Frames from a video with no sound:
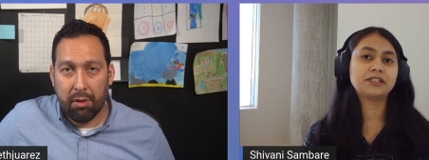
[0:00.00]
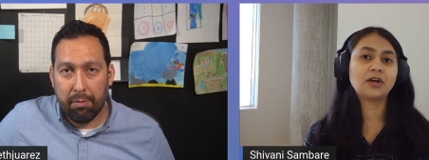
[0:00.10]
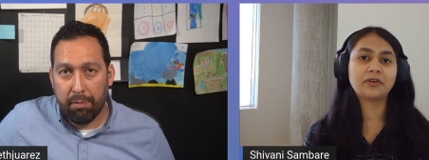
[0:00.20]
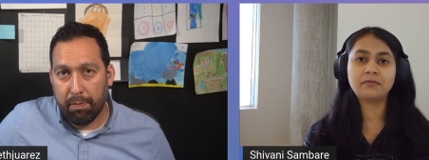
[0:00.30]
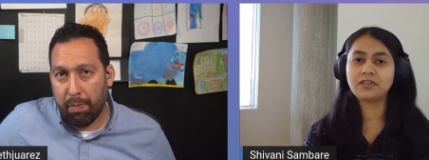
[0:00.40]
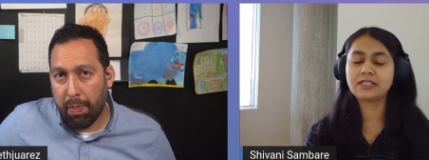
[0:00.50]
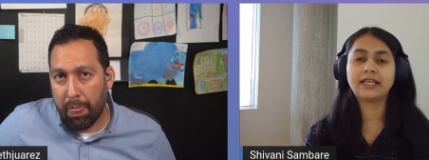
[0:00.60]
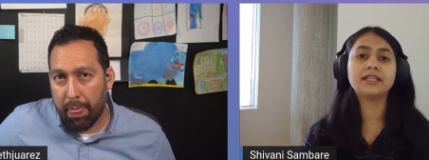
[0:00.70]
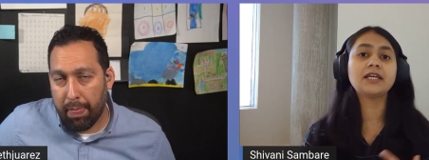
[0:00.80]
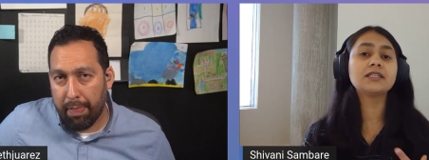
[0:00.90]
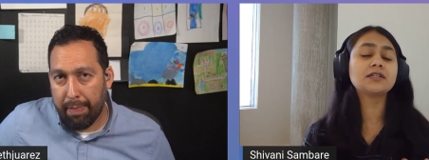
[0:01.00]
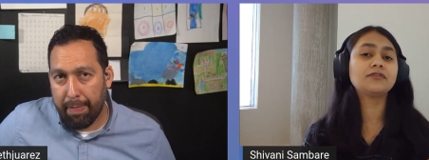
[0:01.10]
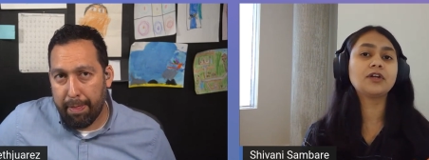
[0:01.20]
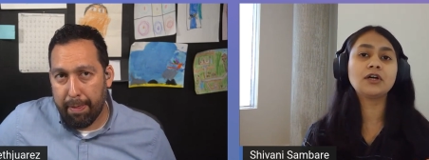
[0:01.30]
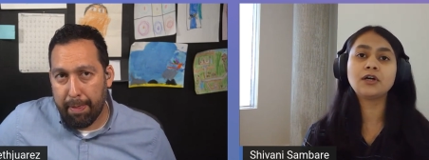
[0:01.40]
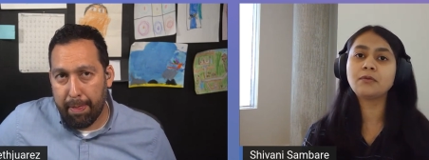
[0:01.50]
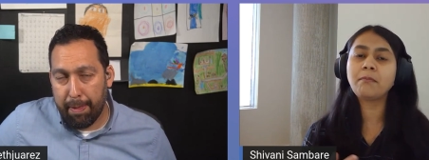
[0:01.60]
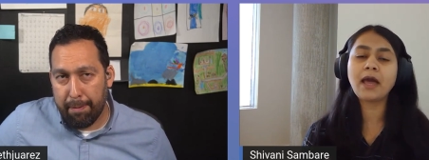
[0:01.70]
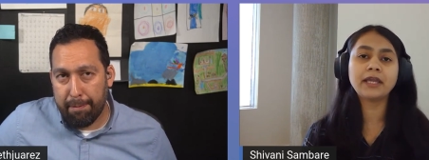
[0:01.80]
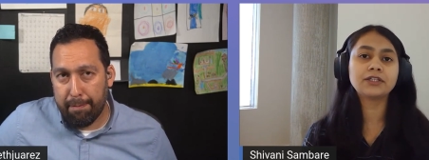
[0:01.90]
Speaker 1: Docker images like TensorFlow,
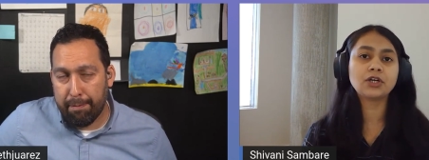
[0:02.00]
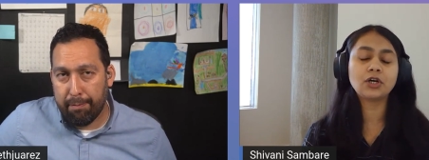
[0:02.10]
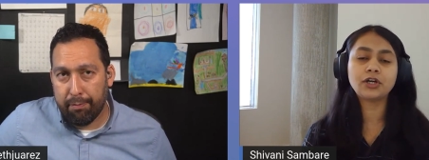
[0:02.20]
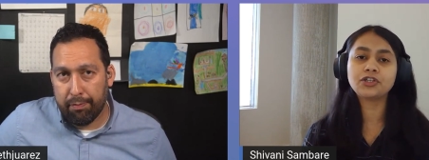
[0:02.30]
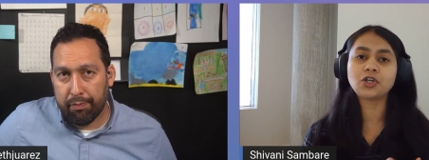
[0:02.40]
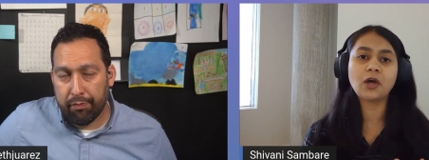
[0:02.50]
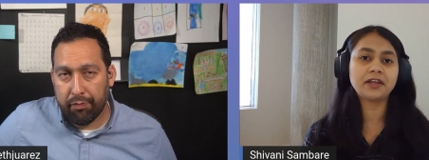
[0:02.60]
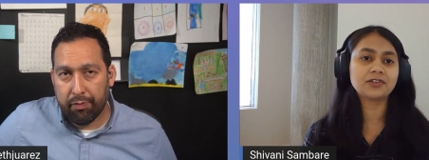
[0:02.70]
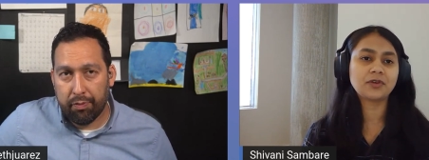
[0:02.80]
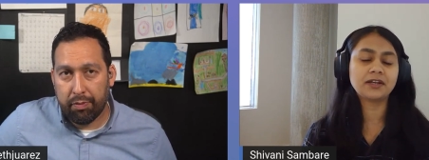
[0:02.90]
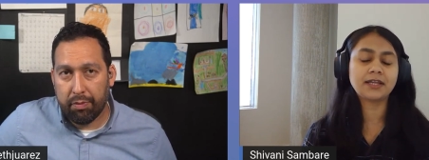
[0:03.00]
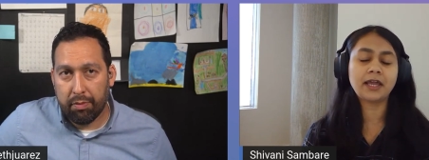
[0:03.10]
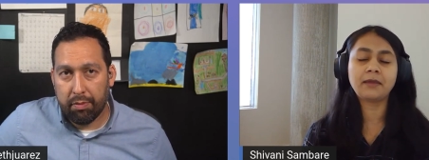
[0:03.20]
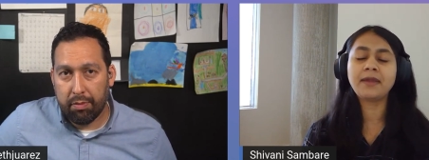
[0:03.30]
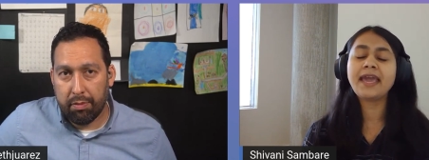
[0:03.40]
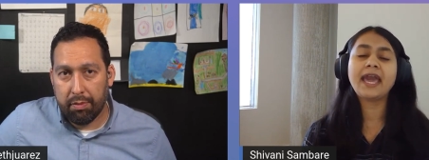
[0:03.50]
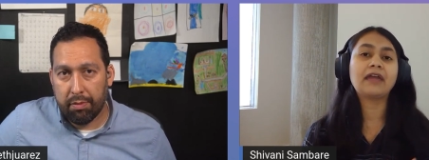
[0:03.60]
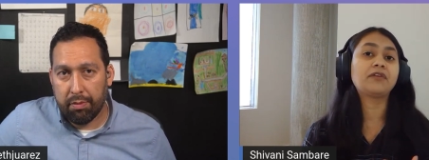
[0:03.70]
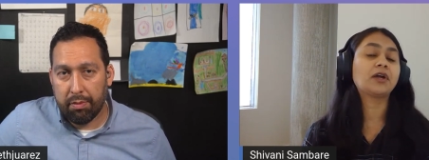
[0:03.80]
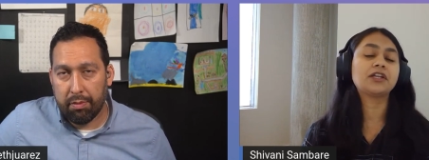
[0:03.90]
PyTorch, ONNX Runtime, and we
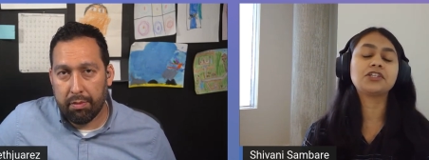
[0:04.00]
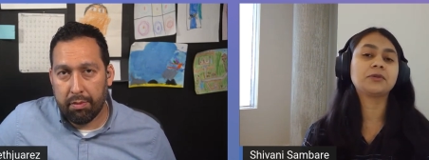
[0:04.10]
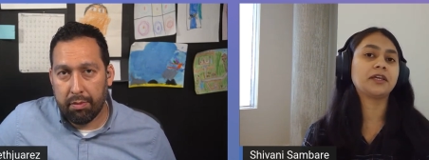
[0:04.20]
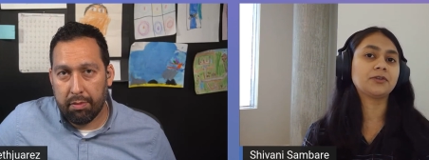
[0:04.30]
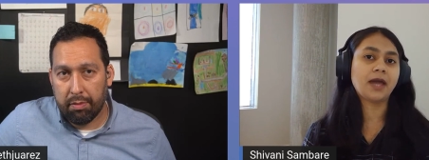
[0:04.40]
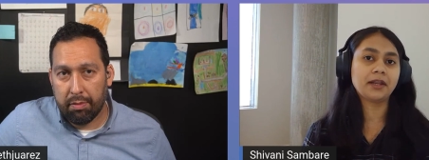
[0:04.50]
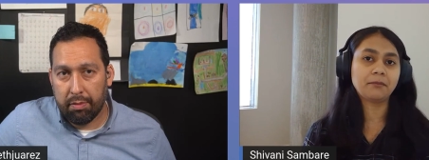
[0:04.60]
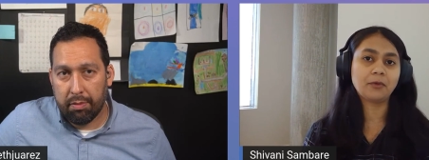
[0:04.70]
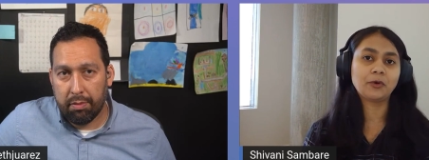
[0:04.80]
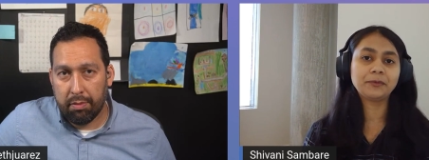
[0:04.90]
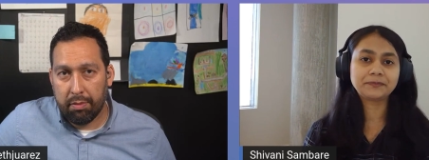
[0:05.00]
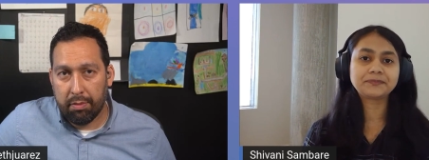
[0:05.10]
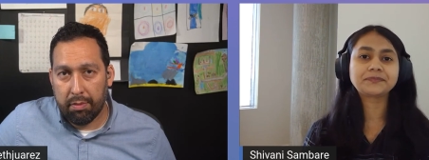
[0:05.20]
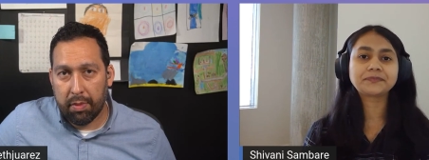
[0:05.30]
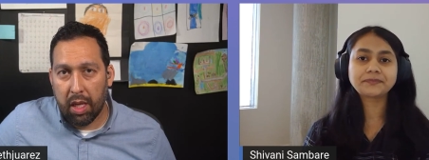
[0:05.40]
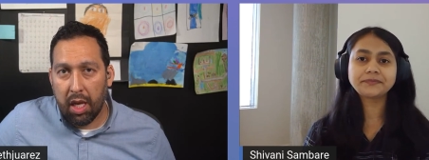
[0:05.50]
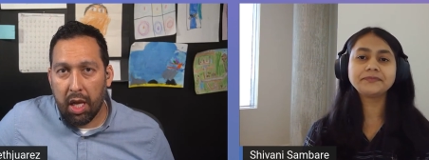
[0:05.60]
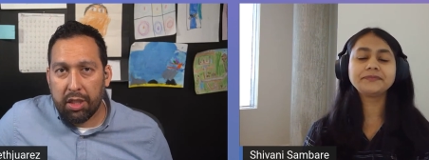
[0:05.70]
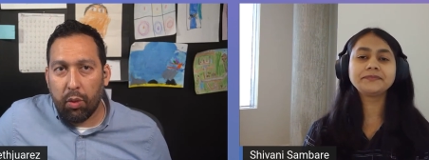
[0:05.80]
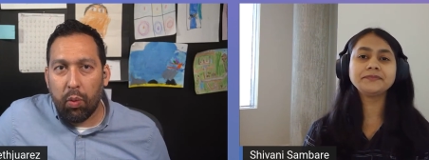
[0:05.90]
are continuing to adding more.
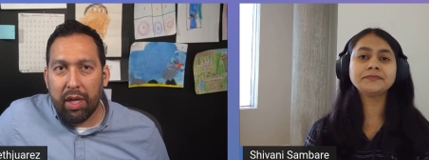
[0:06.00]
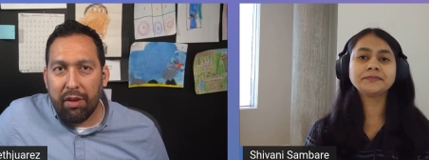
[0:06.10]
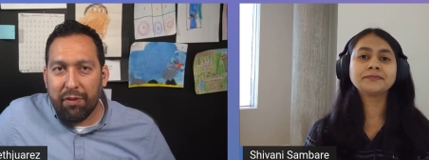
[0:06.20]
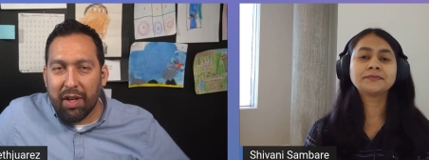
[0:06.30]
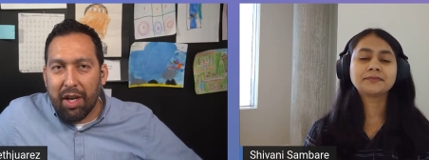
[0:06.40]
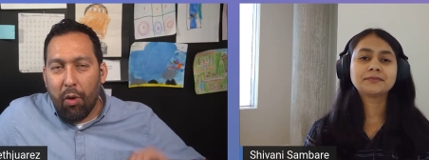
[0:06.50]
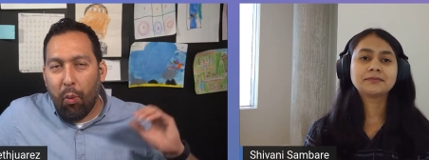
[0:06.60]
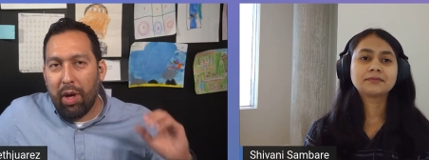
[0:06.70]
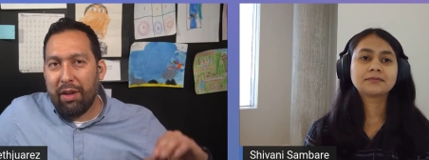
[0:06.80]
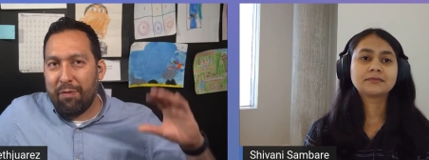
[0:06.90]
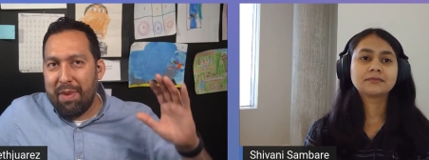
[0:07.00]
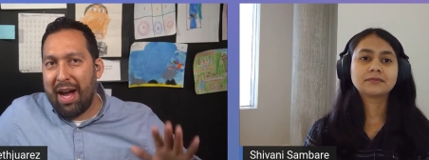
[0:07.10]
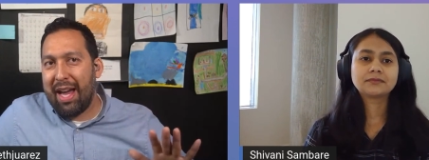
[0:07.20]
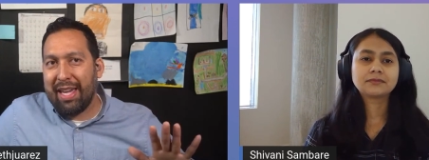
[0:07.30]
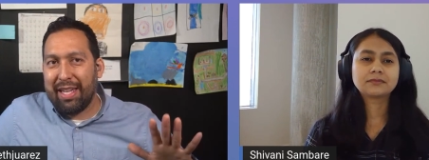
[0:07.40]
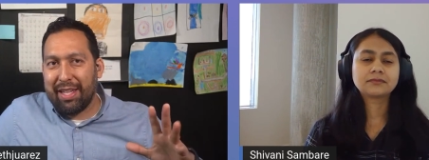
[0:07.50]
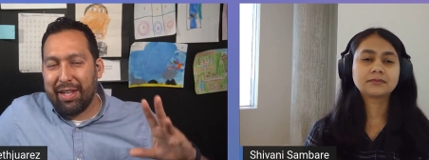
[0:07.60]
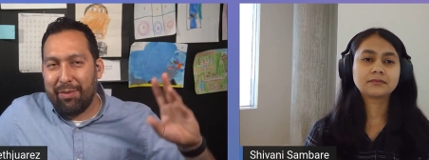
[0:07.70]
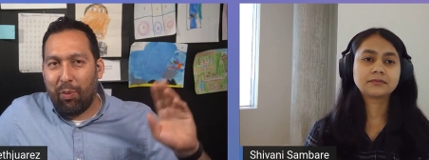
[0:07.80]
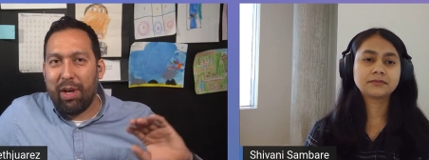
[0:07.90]
Speaker 2: So what if
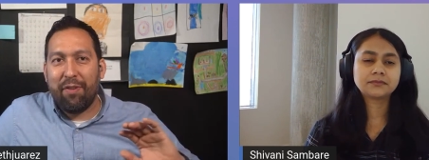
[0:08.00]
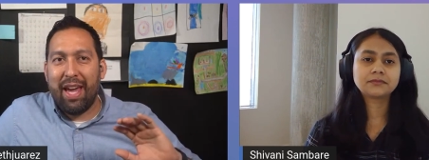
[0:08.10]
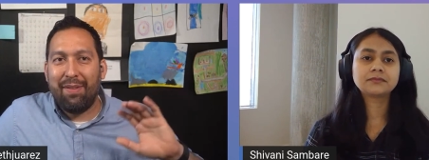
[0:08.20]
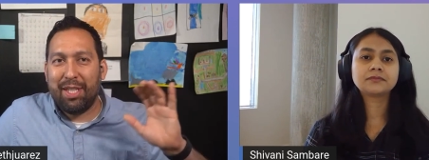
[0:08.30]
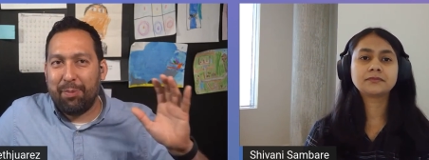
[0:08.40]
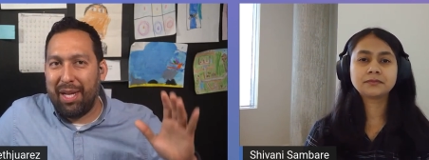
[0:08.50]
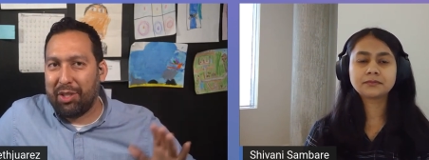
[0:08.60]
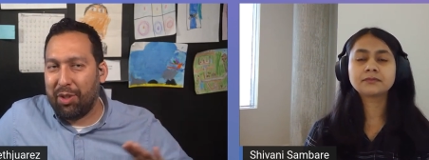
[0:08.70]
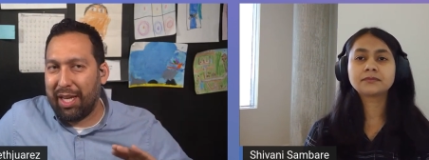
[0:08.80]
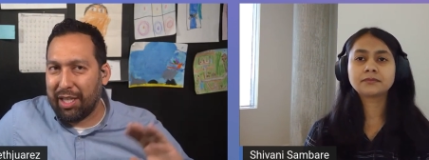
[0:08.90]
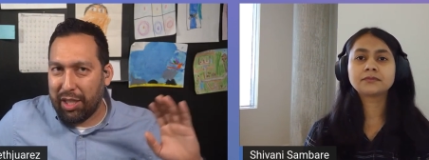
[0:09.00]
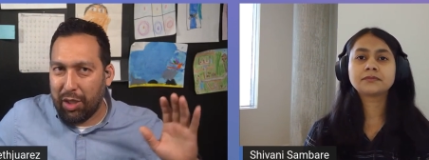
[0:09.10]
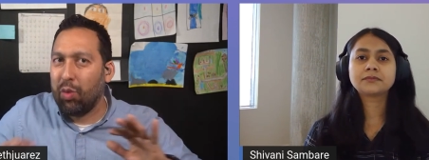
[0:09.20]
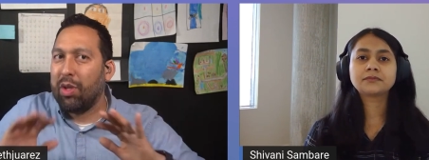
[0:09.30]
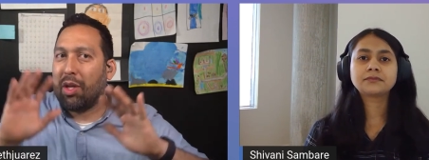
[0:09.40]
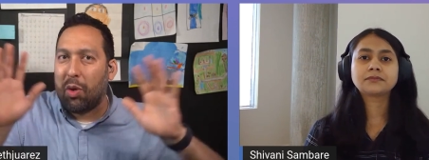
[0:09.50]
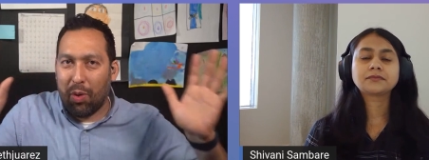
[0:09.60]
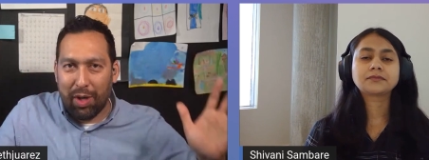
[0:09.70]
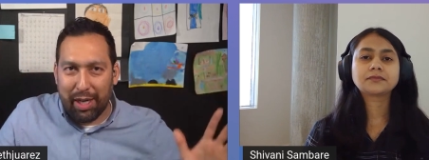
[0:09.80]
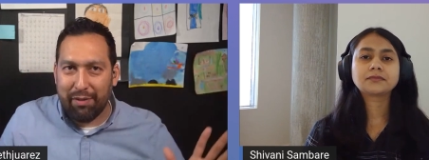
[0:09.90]
I have a special like
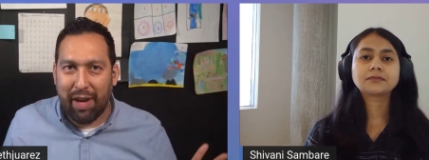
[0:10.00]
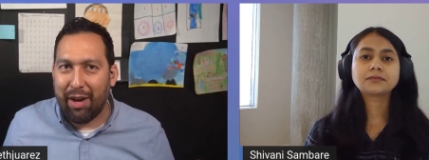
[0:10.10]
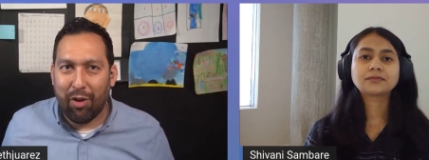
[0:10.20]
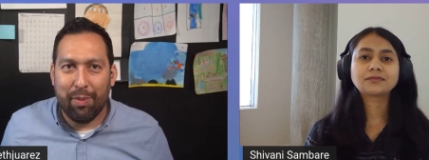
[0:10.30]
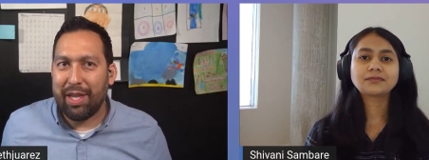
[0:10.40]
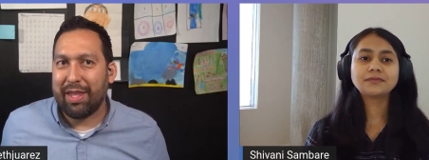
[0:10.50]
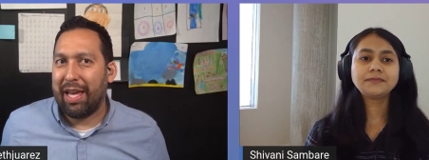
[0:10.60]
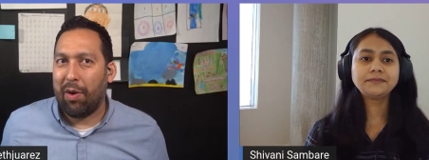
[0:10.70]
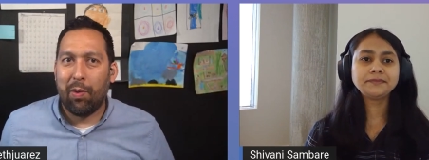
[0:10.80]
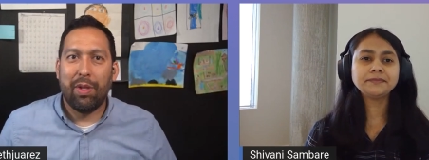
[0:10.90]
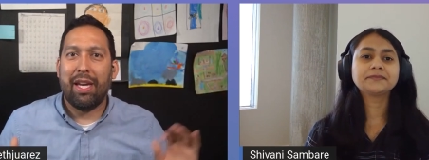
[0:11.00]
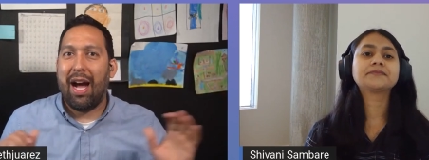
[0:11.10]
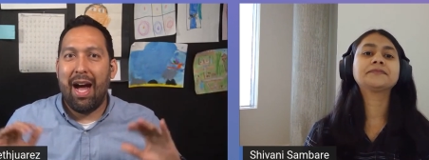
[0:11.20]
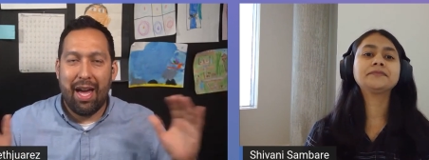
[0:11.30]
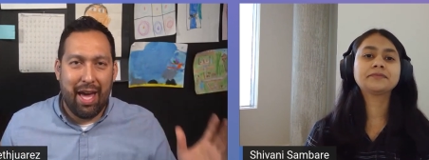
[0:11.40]
unicorn environment that only
Speaker 1: I